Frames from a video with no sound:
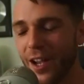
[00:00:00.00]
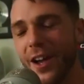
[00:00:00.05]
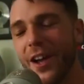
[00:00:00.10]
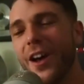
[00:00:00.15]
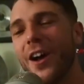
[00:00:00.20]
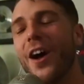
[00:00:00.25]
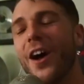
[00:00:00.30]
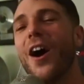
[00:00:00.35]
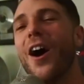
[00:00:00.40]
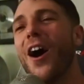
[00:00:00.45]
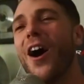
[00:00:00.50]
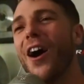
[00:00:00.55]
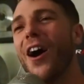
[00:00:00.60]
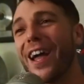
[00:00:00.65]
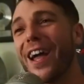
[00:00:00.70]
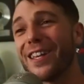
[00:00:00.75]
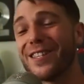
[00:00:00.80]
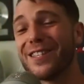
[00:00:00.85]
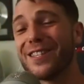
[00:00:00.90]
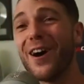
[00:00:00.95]
All
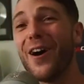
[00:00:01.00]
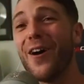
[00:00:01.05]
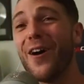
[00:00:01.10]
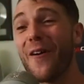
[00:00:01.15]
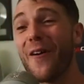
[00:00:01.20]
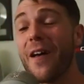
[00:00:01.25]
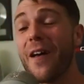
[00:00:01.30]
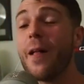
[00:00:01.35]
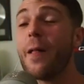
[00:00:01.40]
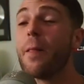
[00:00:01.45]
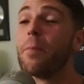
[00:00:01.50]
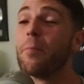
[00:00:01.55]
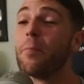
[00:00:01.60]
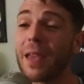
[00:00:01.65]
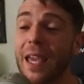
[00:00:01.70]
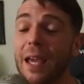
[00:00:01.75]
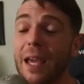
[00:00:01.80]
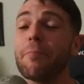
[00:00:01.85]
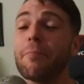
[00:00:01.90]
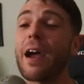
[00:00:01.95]
right, so me
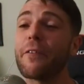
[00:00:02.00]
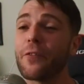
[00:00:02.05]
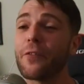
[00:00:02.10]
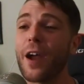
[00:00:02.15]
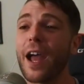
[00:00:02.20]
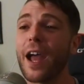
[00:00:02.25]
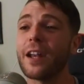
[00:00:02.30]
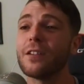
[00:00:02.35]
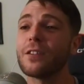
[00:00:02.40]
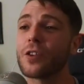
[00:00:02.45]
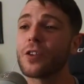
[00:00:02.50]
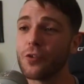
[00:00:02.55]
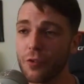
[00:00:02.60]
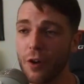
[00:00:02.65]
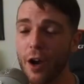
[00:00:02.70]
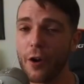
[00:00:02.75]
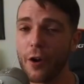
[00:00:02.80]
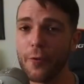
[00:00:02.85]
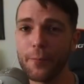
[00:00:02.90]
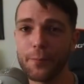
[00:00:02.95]
and my friend
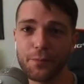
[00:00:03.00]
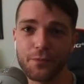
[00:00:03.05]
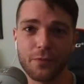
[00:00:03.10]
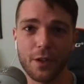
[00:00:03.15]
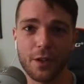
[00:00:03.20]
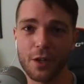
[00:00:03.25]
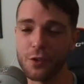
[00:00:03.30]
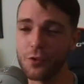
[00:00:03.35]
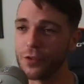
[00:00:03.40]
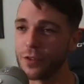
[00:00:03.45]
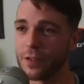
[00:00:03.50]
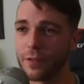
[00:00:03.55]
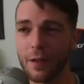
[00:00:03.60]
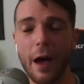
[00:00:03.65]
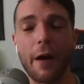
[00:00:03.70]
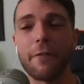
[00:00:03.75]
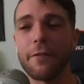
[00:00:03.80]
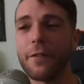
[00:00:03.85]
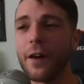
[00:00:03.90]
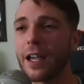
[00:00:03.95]
Crow, who's a
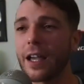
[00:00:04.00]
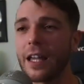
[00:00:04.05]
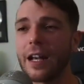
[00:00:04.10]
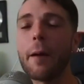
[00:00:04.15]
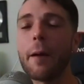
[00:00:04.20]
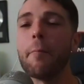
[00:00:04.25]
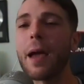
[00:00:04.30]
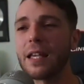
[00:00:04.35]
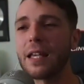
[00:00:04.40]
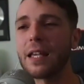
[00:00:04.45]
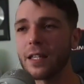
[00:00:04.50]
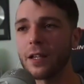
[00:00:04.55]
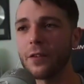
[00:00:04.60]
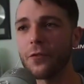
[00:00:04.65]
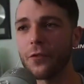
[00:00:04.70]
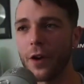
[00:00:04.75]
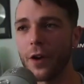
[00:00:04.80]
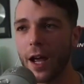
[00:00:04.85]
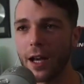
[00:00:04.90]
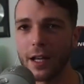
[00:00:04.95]
fucking amazing
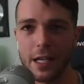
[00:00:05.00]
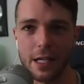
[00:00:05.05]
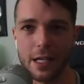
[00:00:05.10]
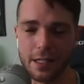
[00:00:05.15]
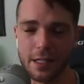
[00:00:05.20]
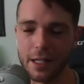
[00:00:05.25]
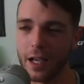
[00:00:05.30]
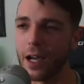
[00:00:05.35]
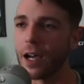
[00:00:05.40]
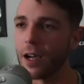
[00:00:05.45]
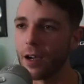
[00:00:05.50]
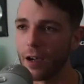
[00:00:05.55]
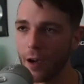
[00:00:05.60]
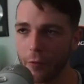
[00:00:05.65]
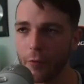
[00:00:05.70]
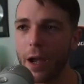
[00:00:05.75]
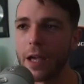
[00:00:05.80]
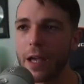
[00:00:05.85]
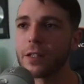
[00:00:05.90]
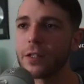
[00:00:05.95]
friend, he's a
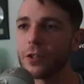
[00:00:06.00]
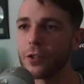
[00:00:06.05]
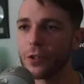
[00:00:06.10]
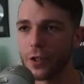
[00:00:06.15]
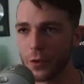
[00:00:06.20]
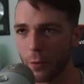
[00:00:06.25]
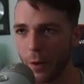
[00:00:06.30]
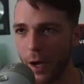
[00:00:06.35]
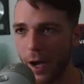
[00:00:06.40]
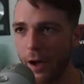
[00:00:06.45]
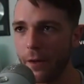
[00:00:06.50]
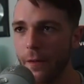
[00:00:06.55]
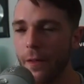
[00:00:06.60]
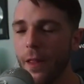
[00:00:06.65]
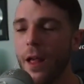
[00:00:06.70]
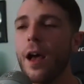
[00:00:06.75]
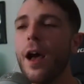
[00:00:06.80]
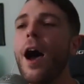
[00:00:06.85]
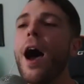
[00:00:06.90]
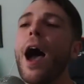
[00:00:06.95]
wrestler as well,
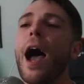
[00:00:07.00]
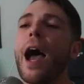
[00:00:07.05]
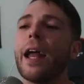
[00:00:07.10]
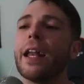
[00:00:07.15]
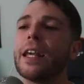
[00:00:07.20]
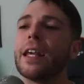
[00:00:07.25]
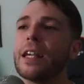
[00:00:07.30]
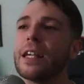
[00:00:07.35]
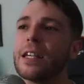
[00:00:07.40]
and he is